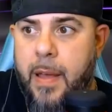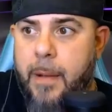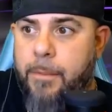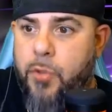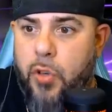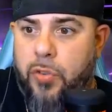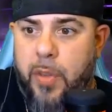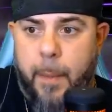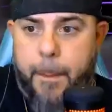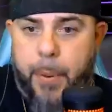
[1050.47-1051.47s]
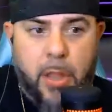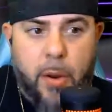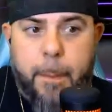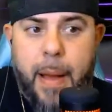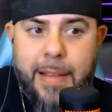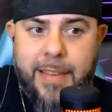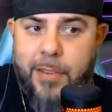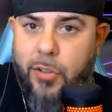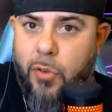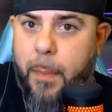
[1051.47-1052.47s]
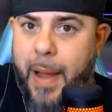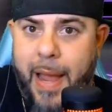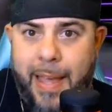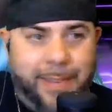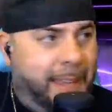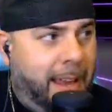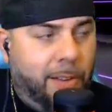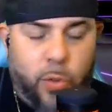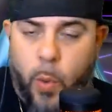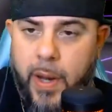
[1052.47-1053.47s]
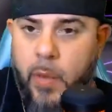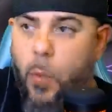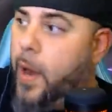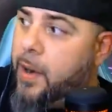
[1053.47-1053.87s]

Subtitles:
just putting their bots out there to buy 10, 20, whatever